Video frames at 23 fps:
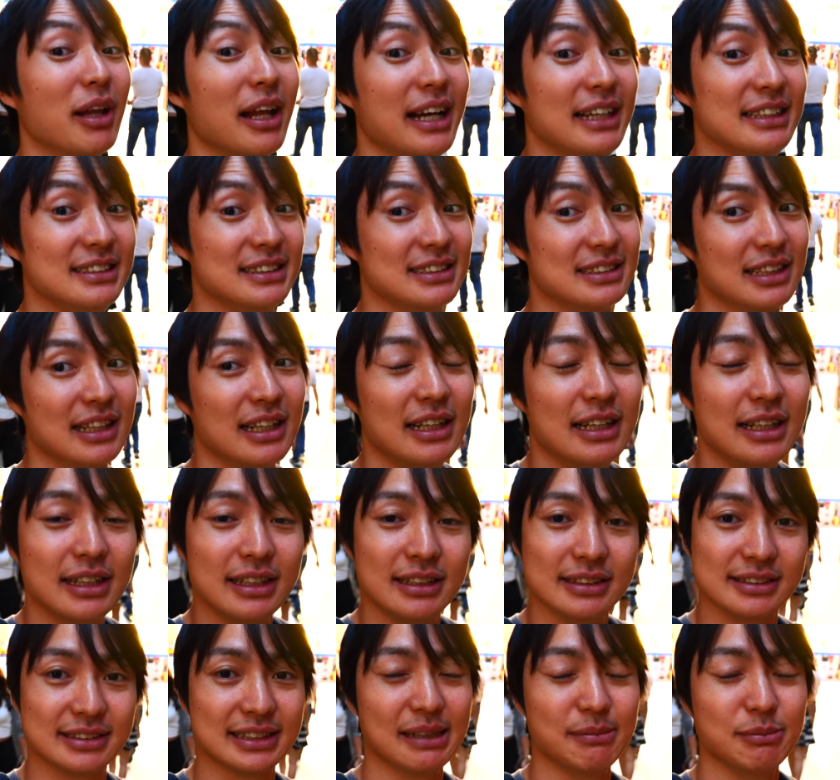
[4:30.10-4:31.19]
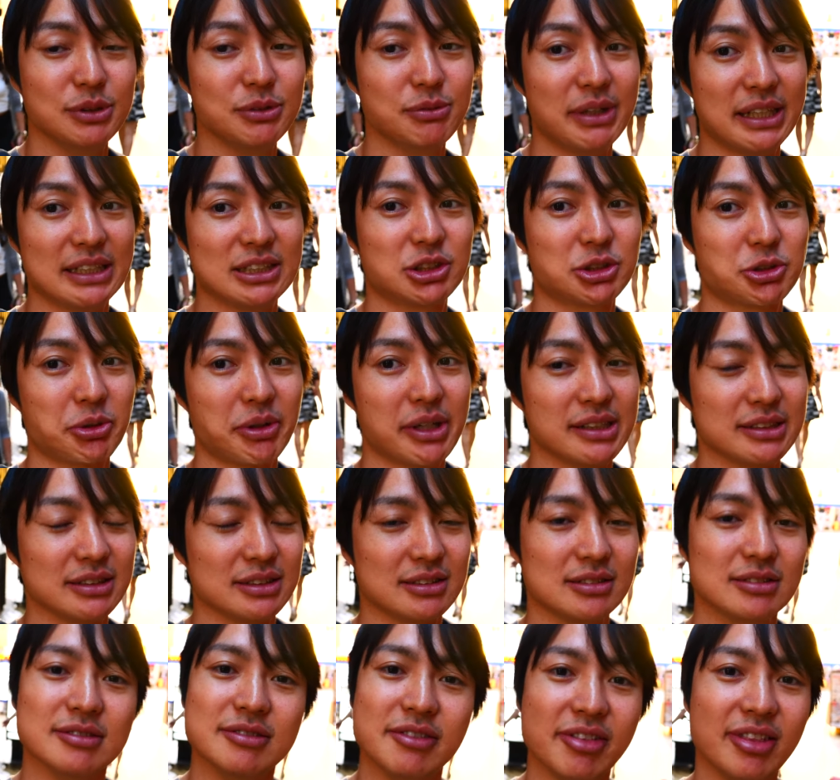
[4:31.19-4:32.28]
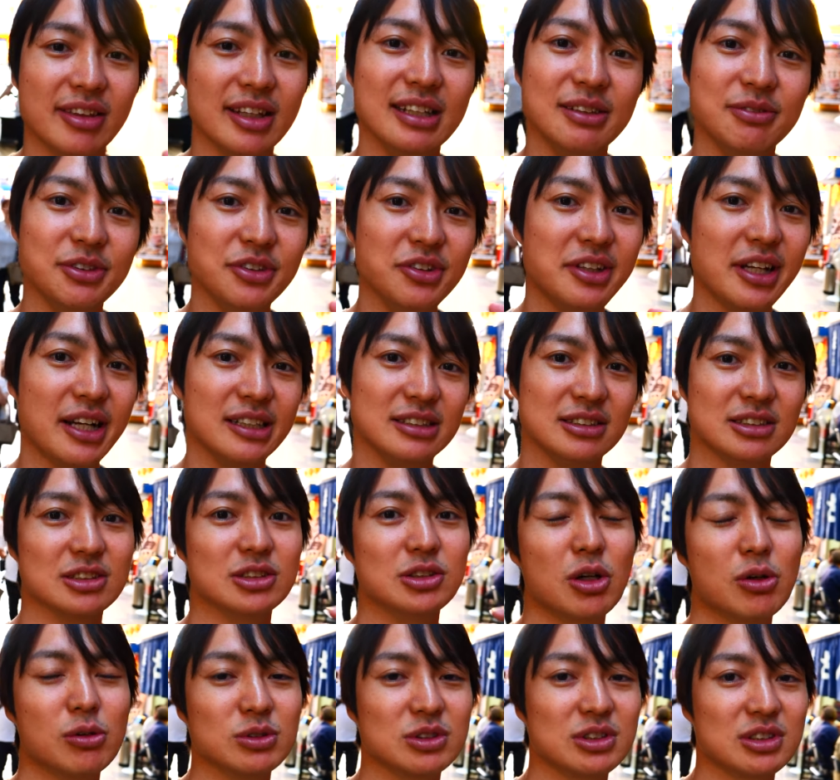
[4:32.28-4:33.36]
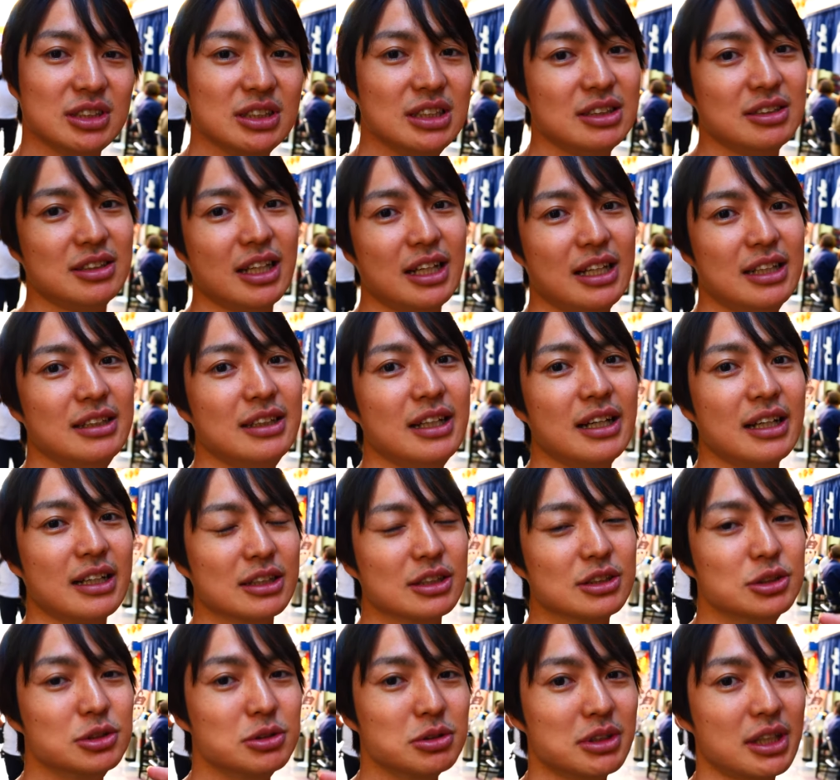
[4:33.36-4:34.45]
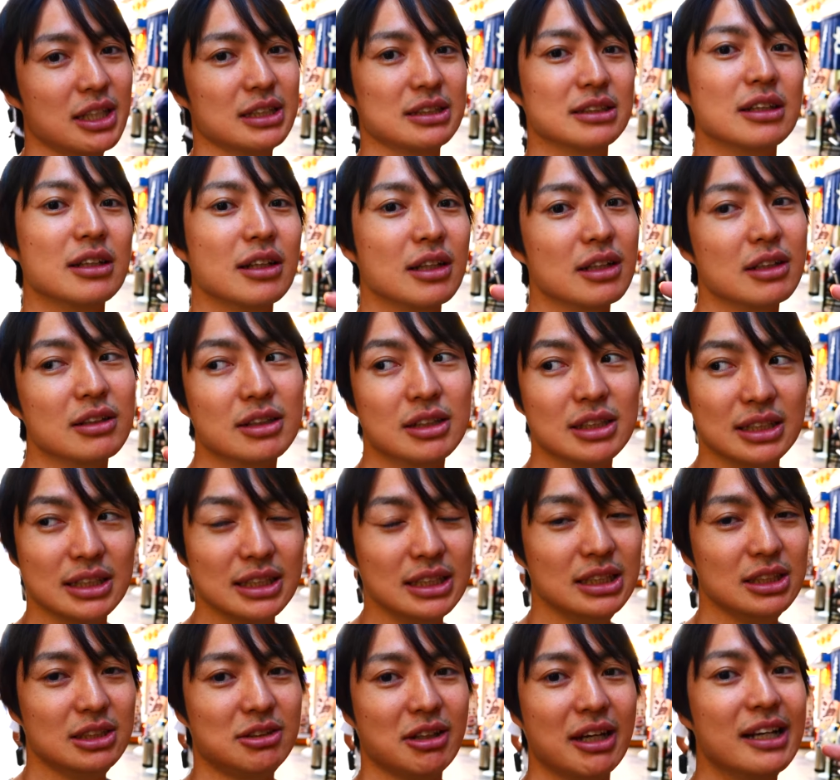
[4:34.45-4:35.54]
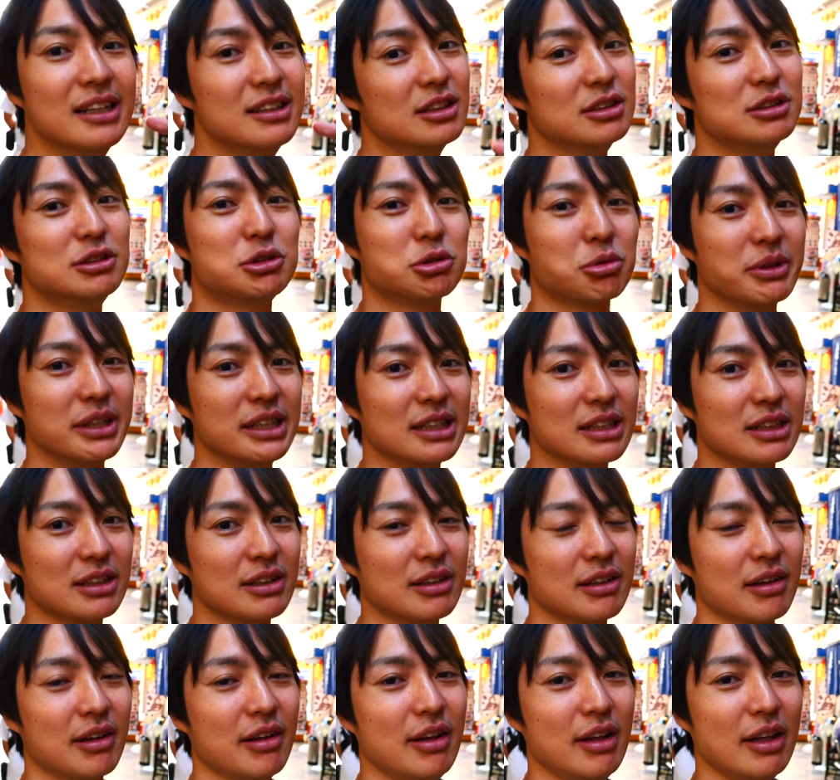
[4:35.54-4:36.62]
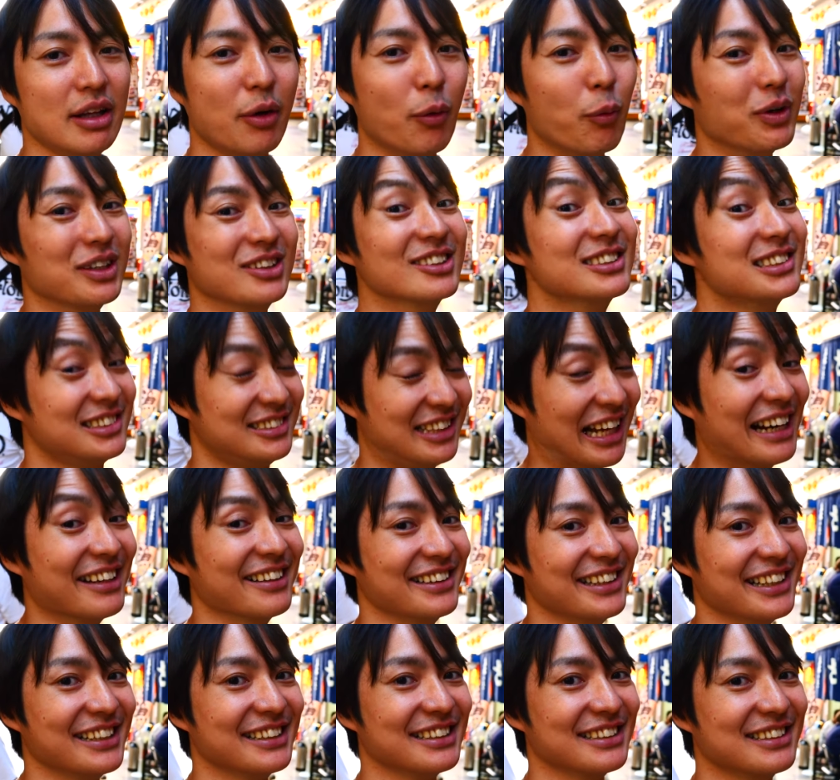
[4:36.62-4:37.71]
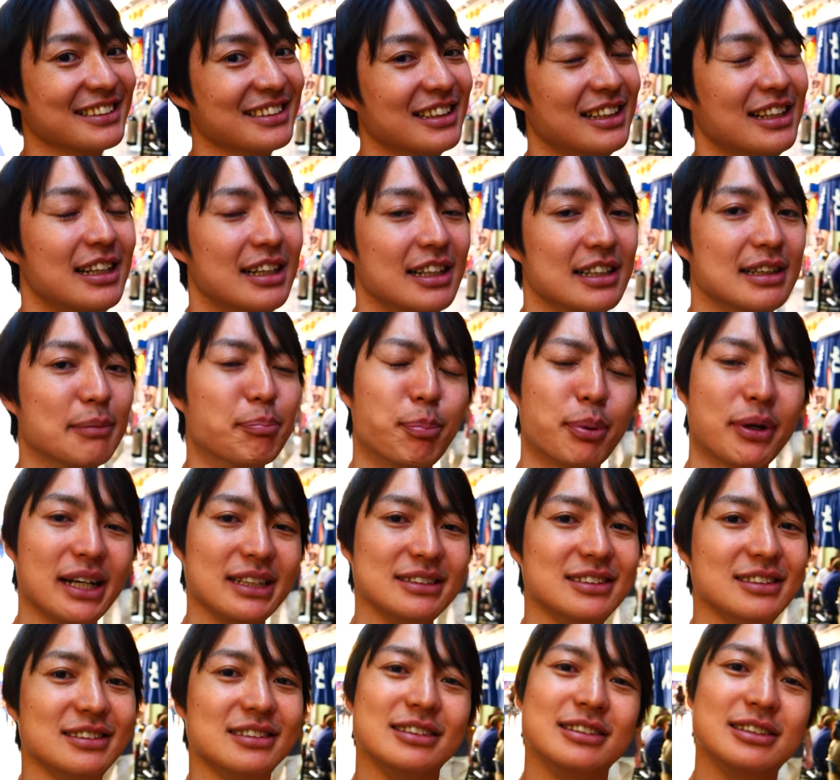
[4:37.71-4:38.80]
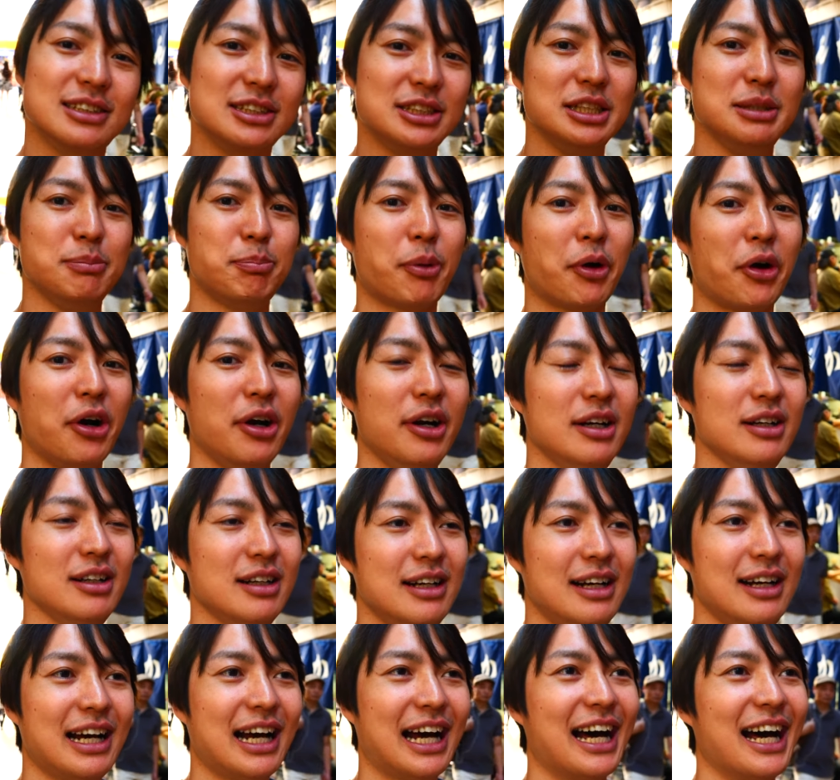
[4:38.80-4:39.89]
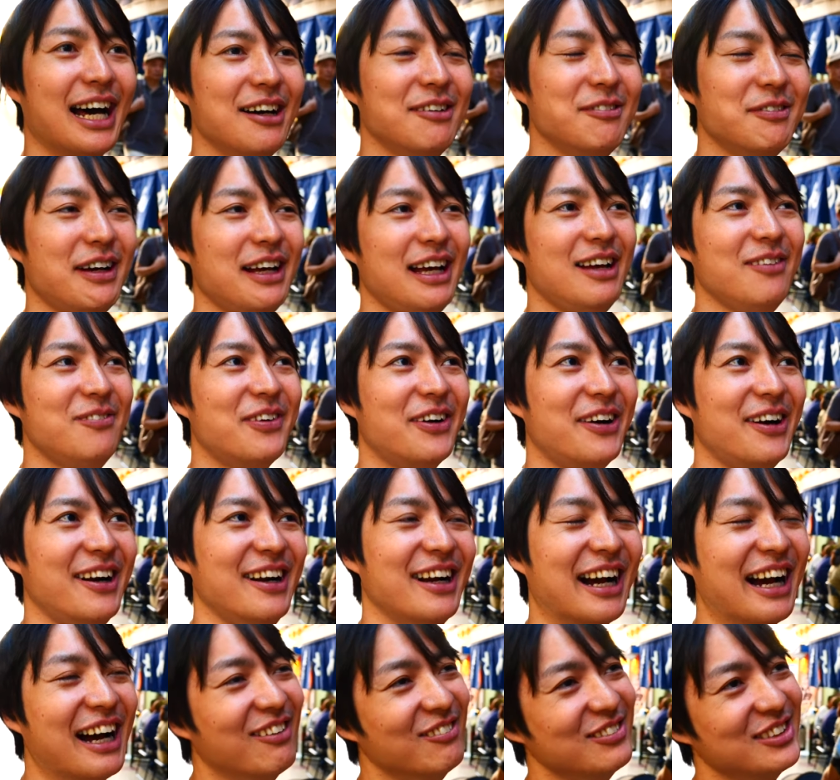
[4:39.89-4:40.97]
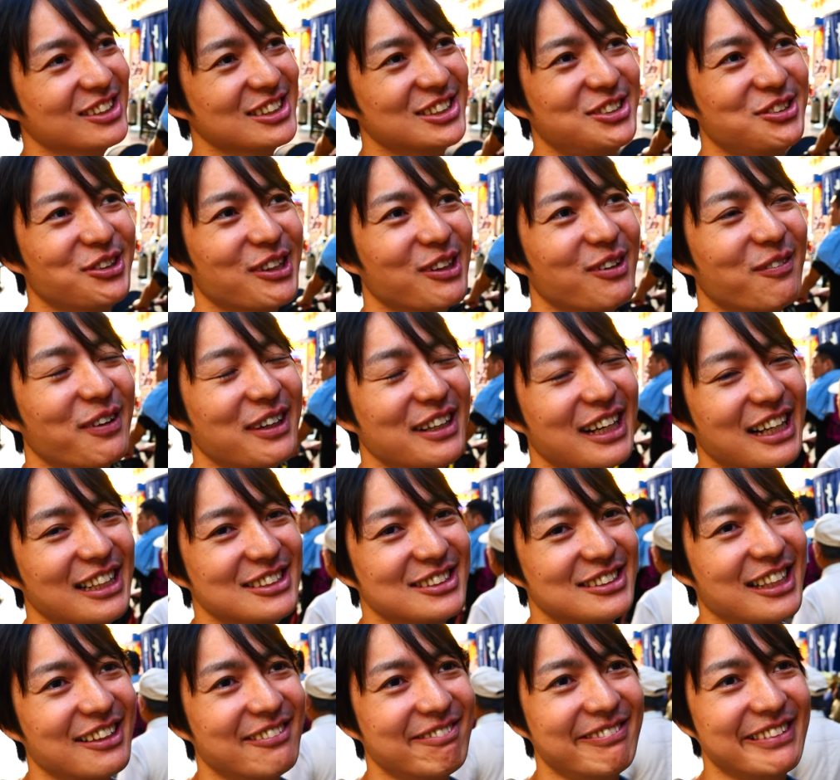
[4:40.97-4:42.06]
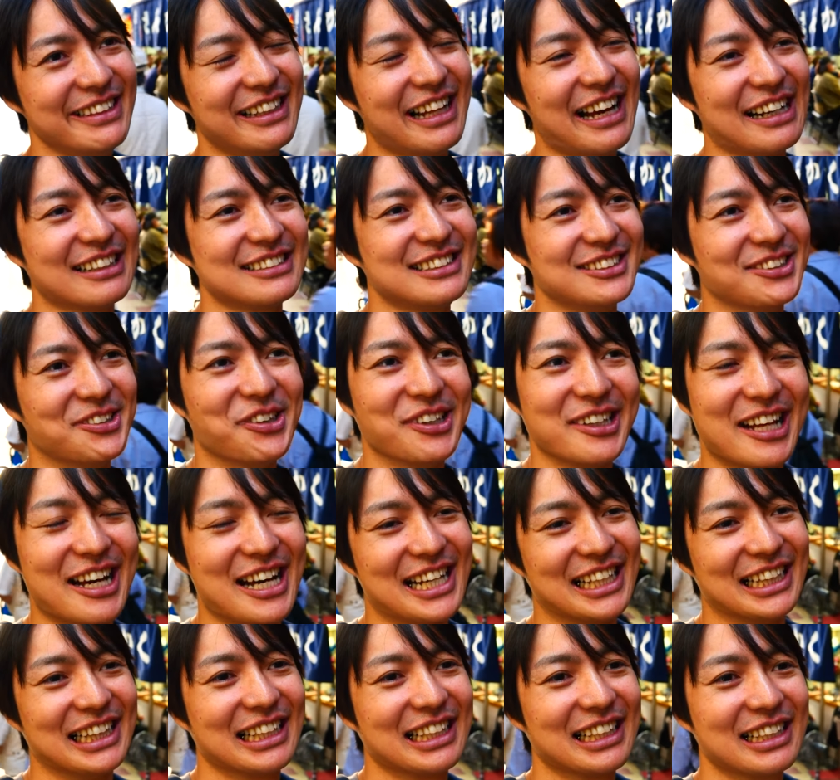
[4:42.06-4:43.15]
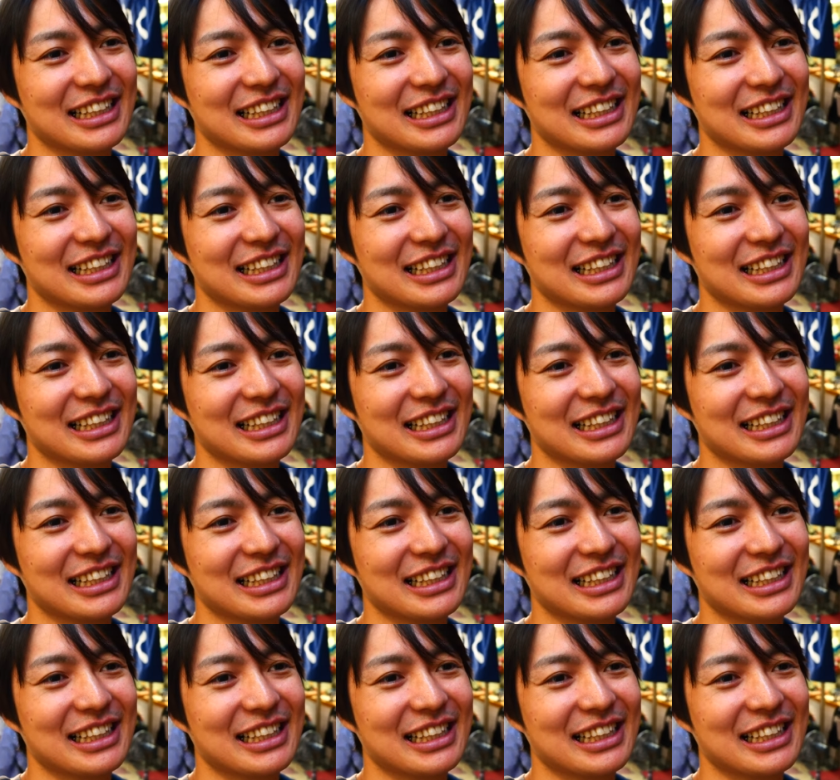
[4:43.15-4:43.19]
place, some restaurants, even there is no seat, and then you can eat and drink with standing. The price is cheaper. However, I'm not sure whether you can relax or not.